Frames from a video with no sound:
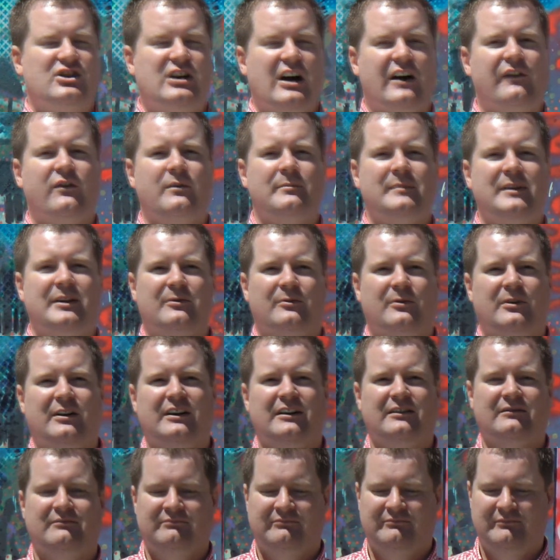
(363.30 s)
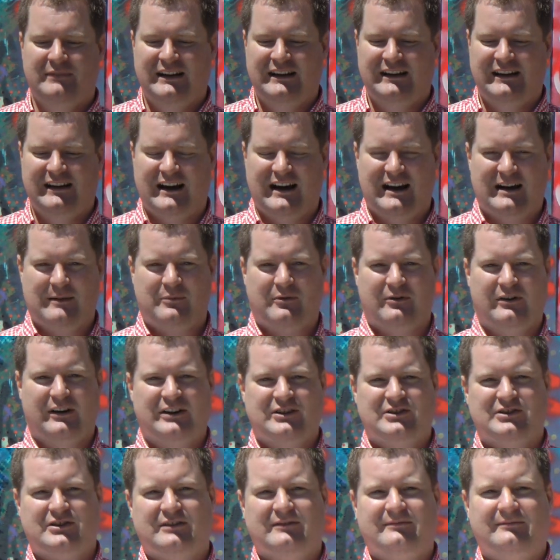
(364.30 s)
government-run media
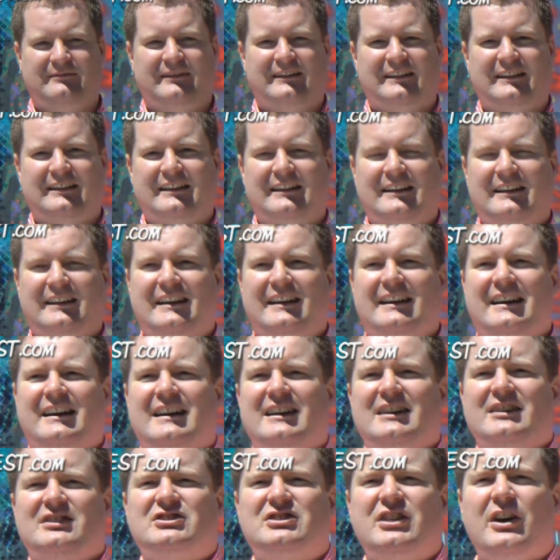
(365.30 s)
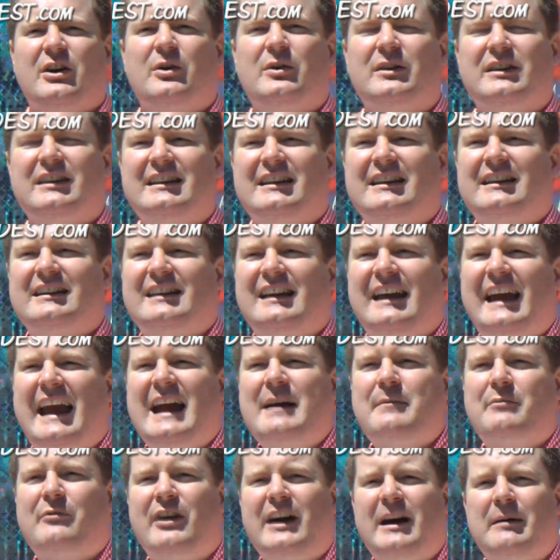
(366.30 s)
operation. So
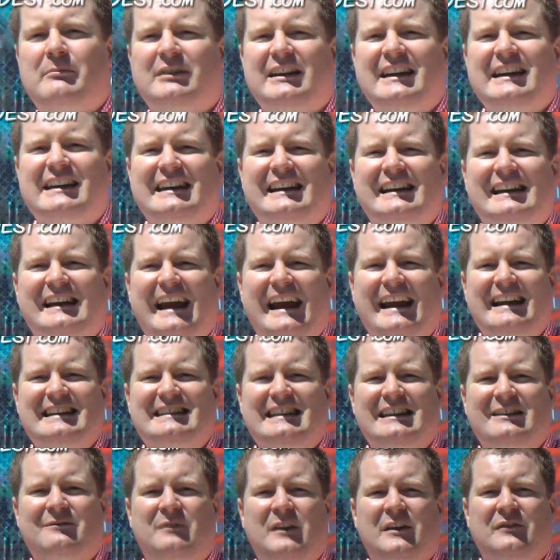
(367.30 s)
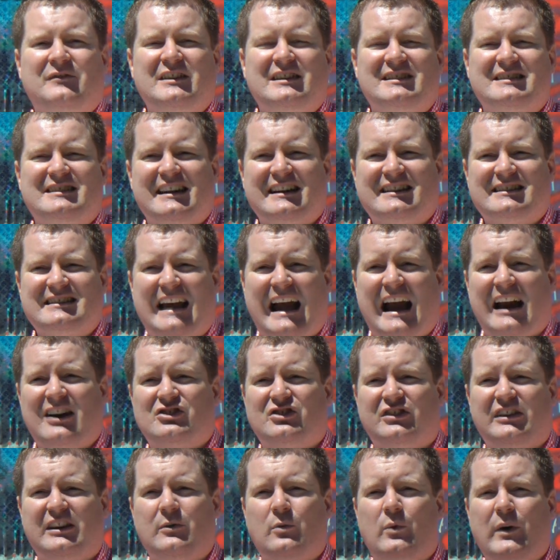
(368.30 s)
Abraham Lincoln in 1856
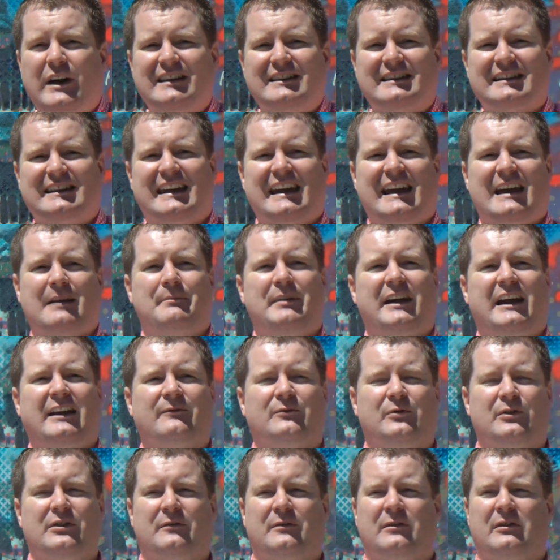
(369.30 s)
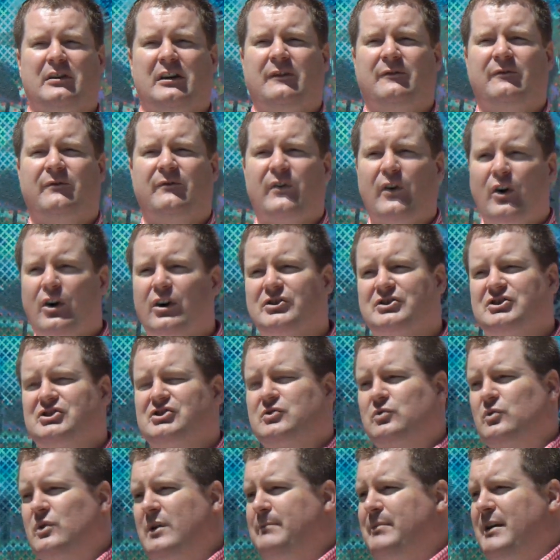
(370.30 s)
actually went to campaign for the very
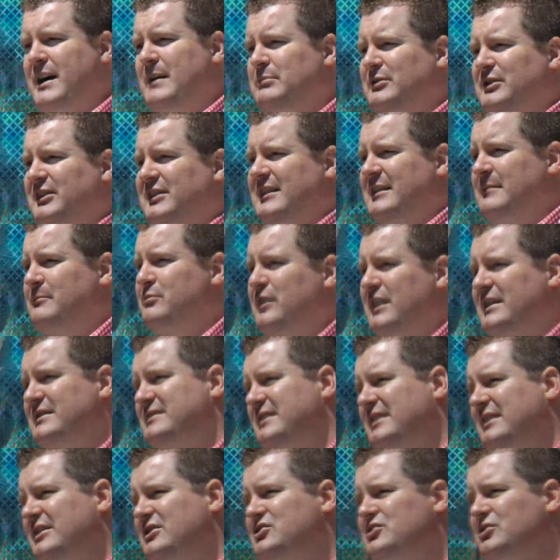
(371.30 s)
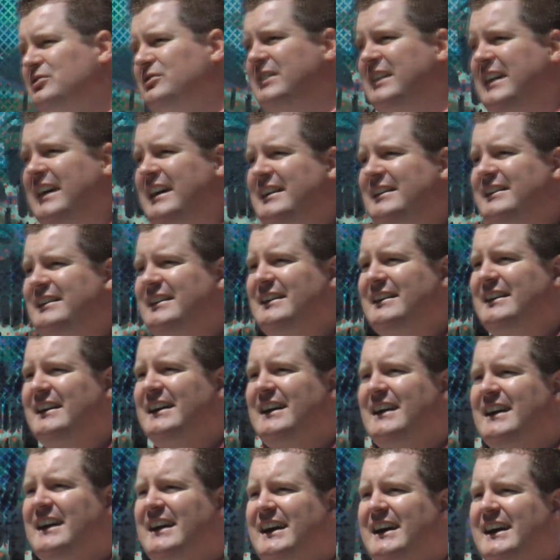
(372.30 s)
first Republican presidential candidate.
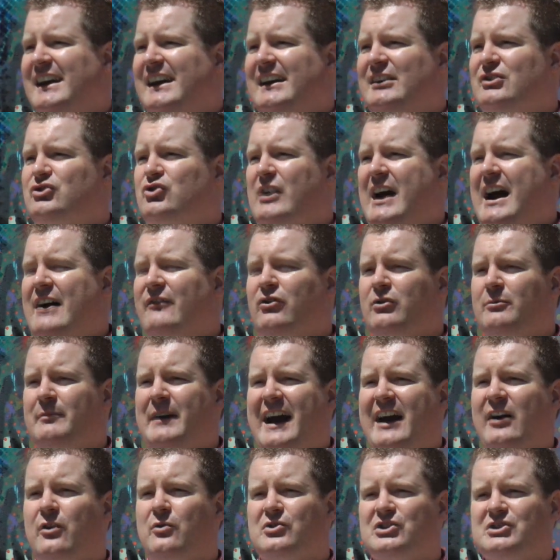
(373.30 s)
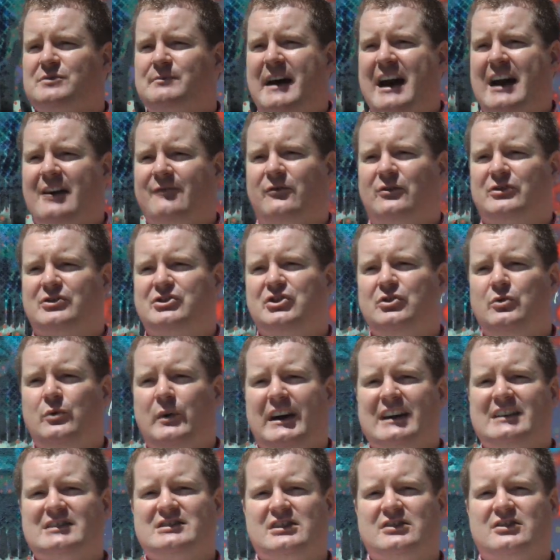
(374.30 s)
He traveled by horseback for two
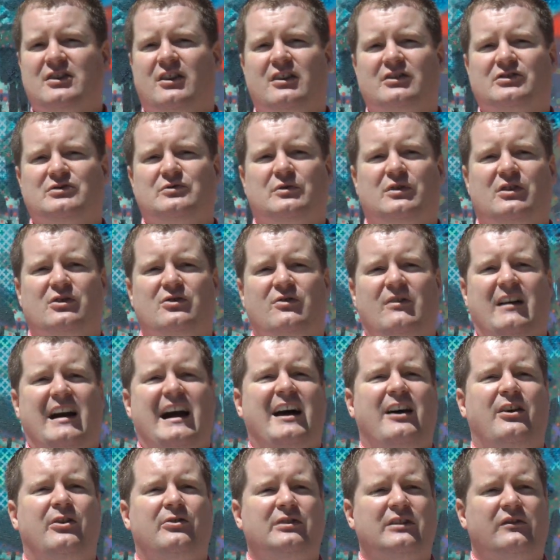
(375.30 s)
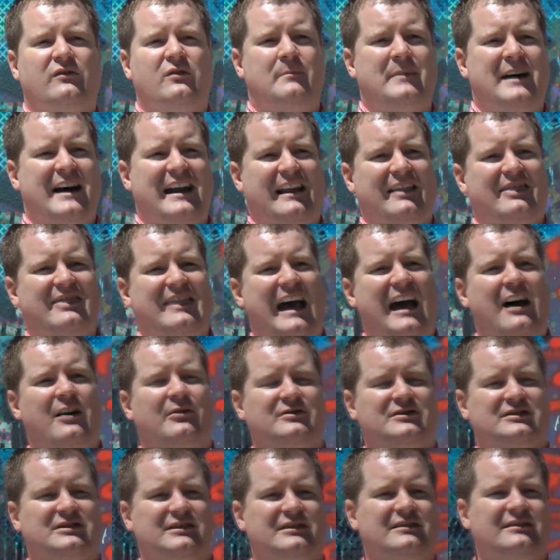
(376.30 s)
weeks to talk to a crowd of about a
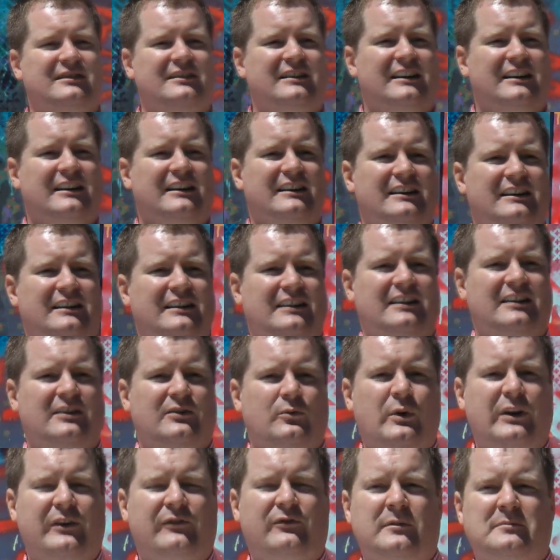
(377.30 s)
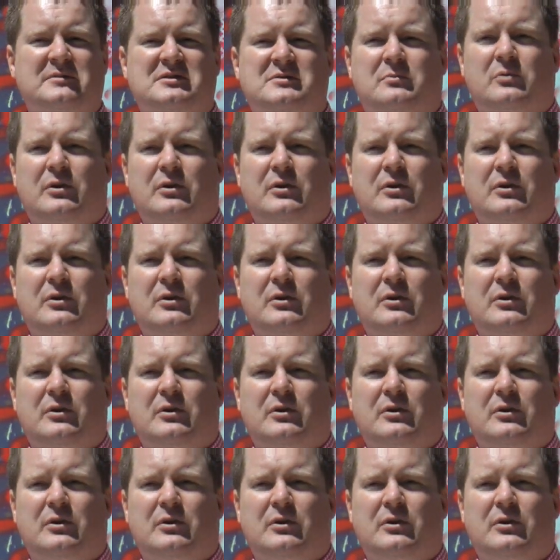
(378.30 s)
thousand, went from